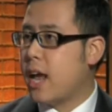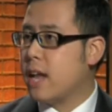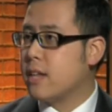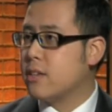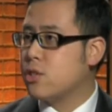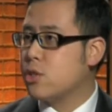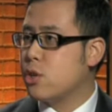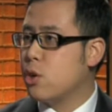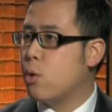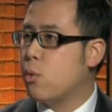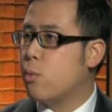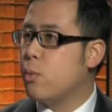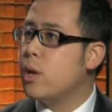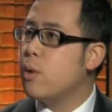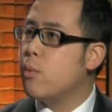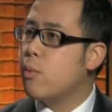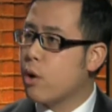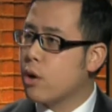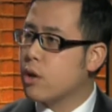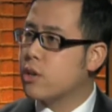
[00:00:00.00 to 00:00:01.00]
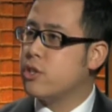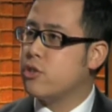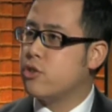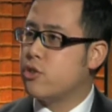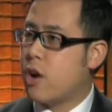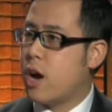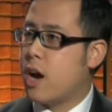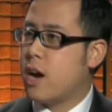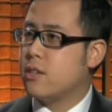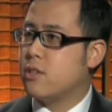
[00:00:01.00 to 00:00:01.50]
And so we work to
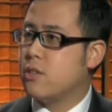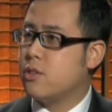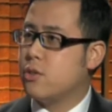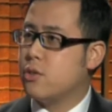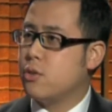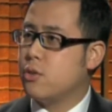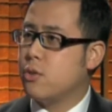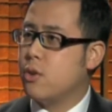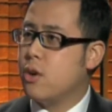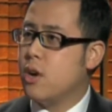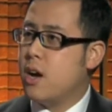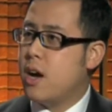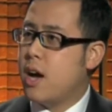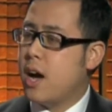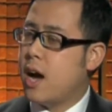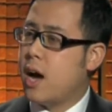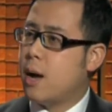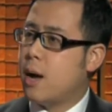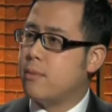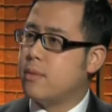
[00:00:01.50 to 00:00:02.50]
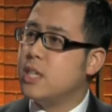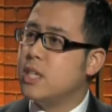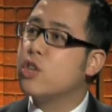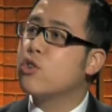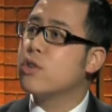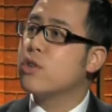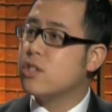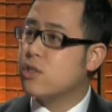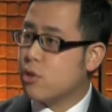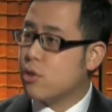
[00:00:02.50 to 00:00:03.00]
try to
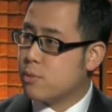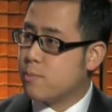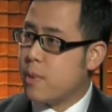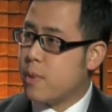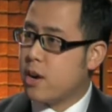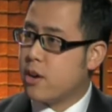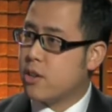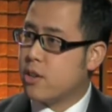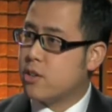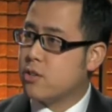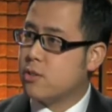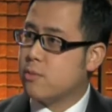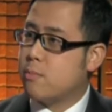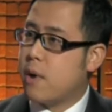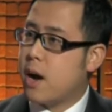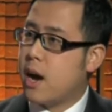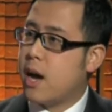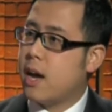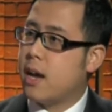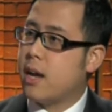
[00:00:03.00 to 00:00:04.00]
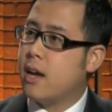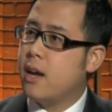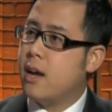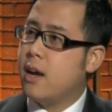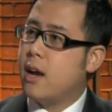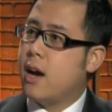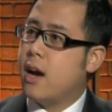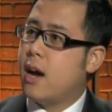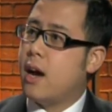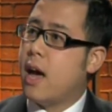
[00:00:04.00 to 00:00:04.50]
decrease those barriers by
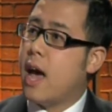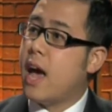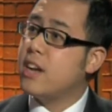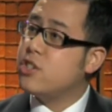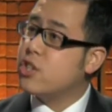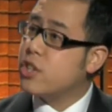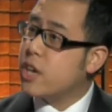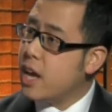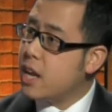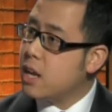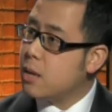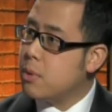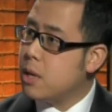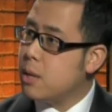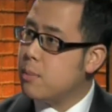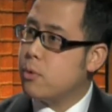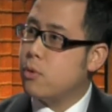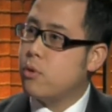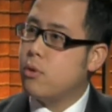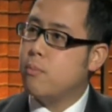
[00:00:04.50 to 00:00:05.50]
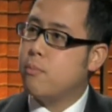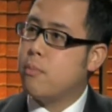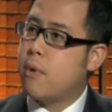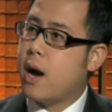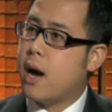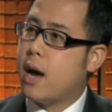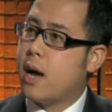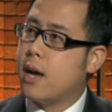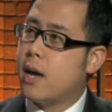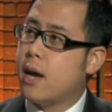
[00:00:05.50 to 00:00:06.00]
educating people,
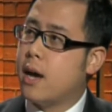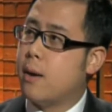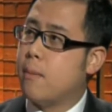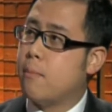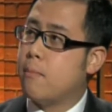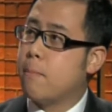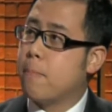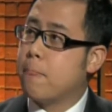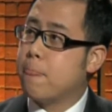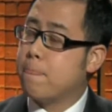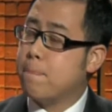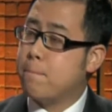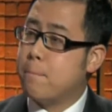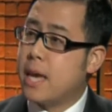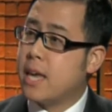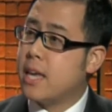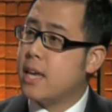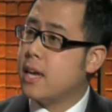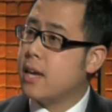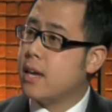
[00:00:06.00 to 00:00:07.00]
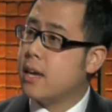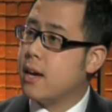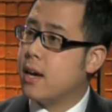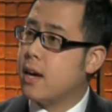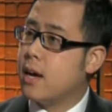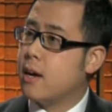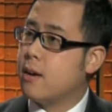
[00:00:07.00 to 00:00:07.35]
by making